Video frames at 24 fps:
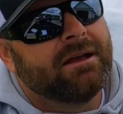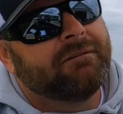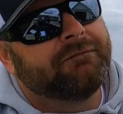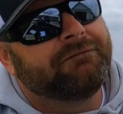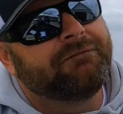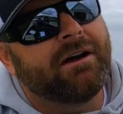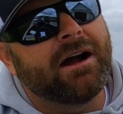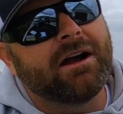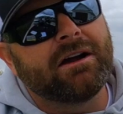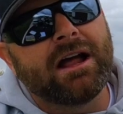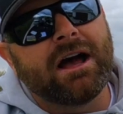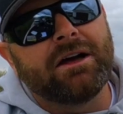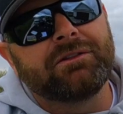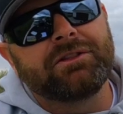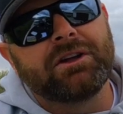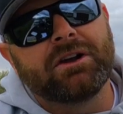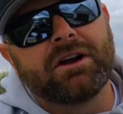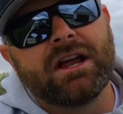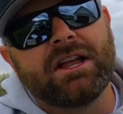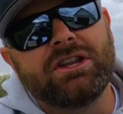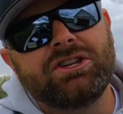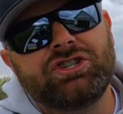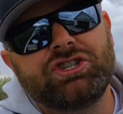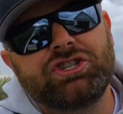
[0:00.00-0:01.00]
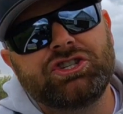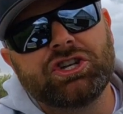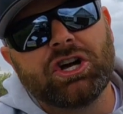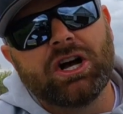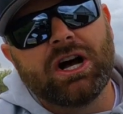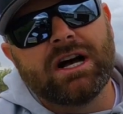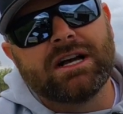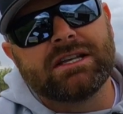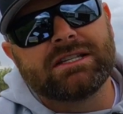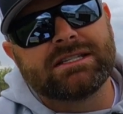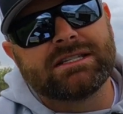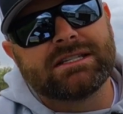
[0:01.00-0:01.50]
Fired out there and
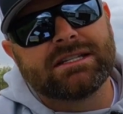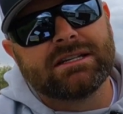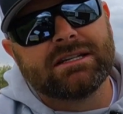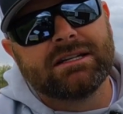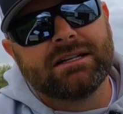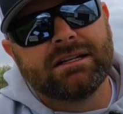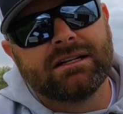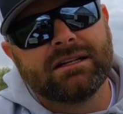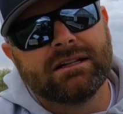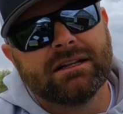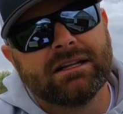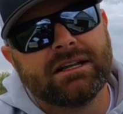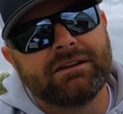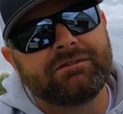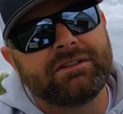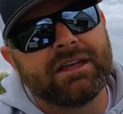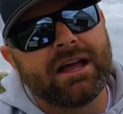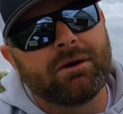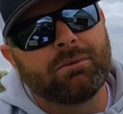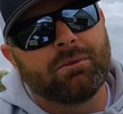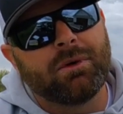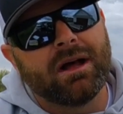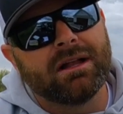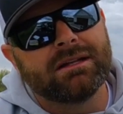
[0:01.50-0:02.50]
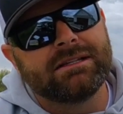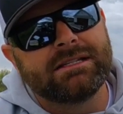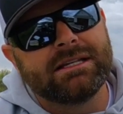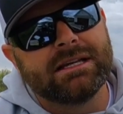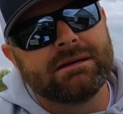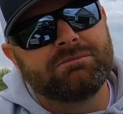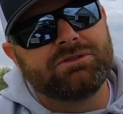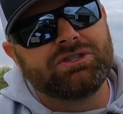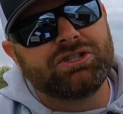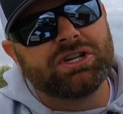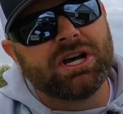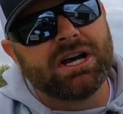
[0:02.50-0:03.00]
just lift that rod
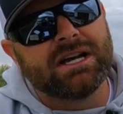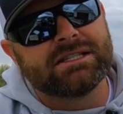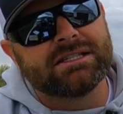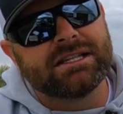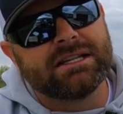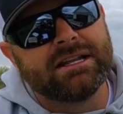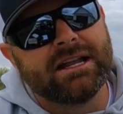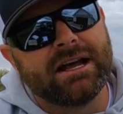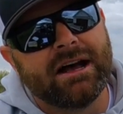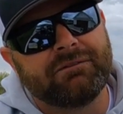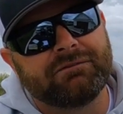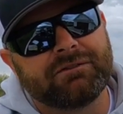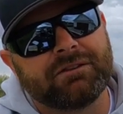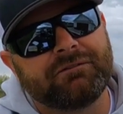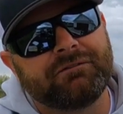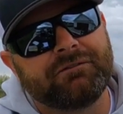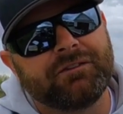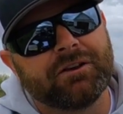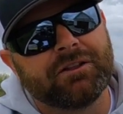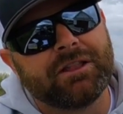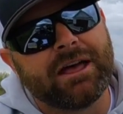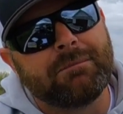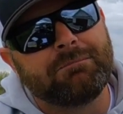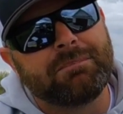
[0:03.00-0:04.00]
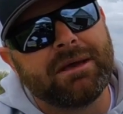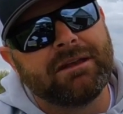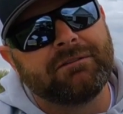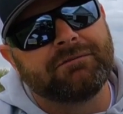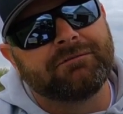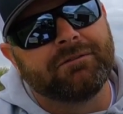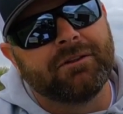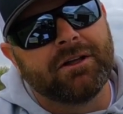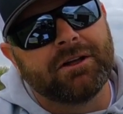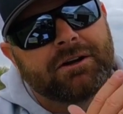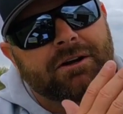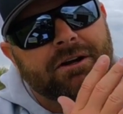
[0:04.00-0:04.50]
tip just enough to feel that bait
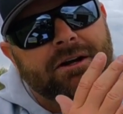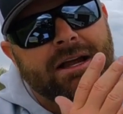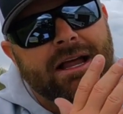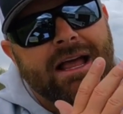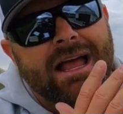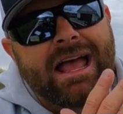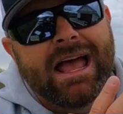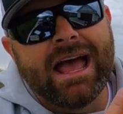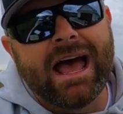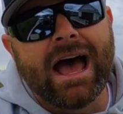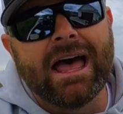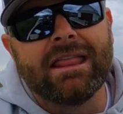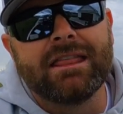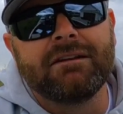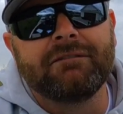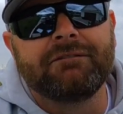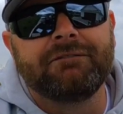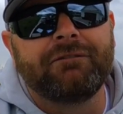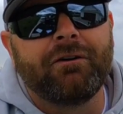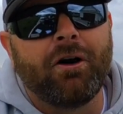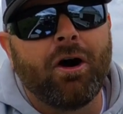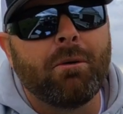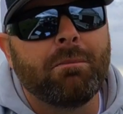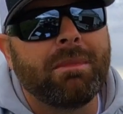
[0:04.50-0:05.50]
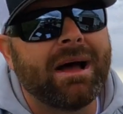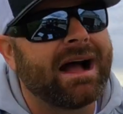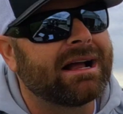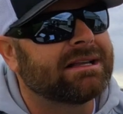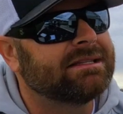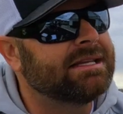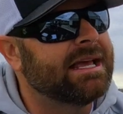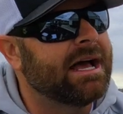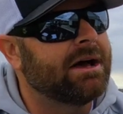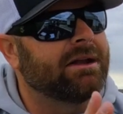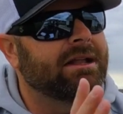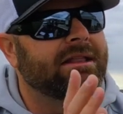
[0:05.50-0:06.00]
flutter and then fall back down.